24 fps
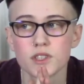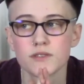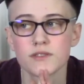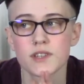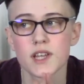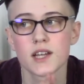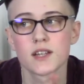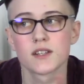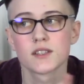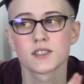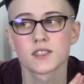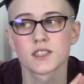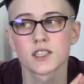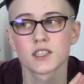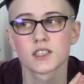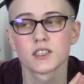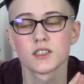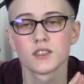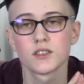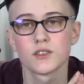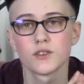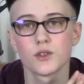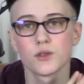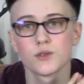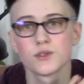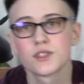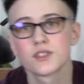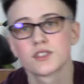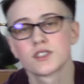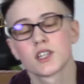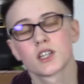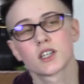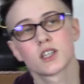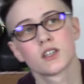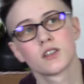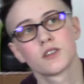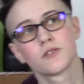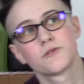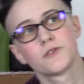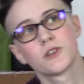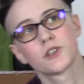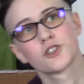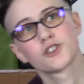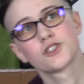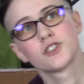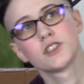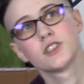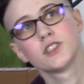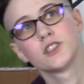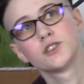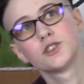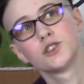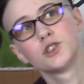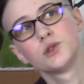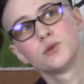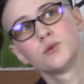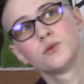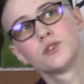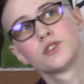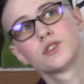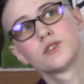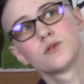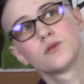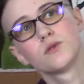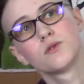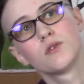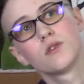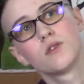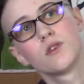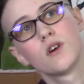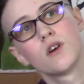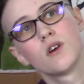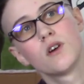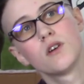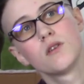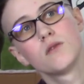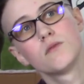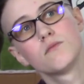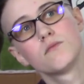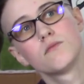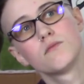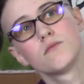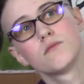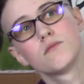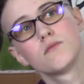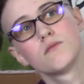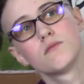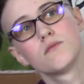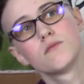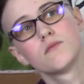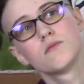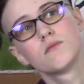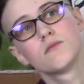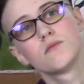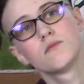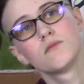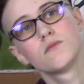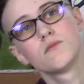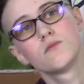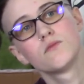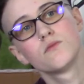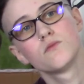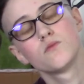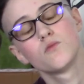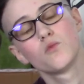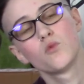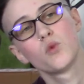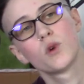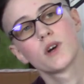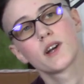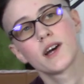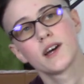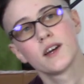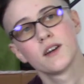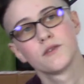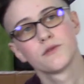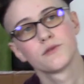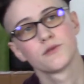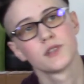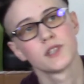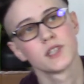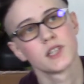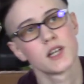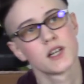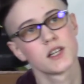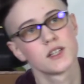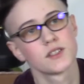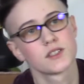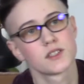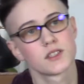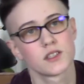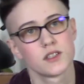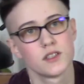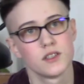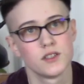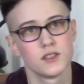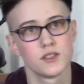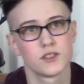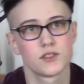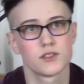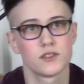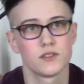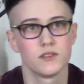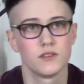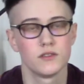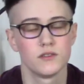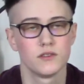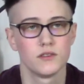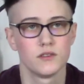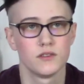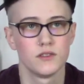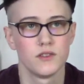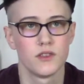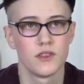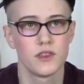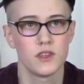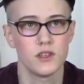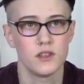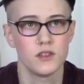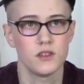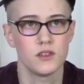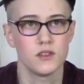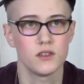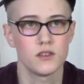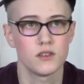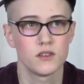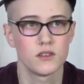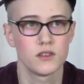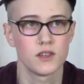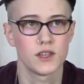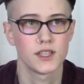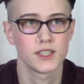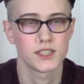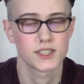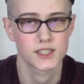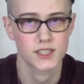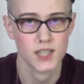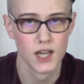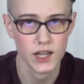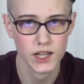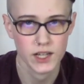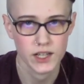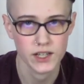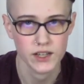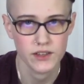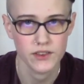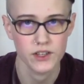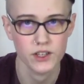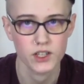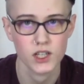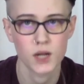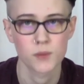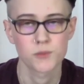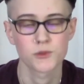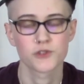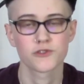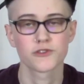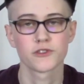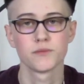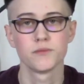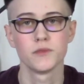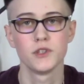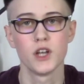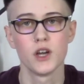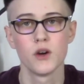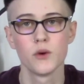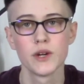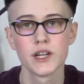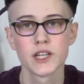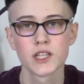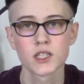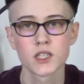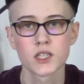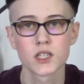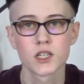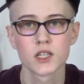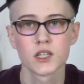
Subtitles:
that those executive functioning issues, what I have realized is the anxiety that comes from knowing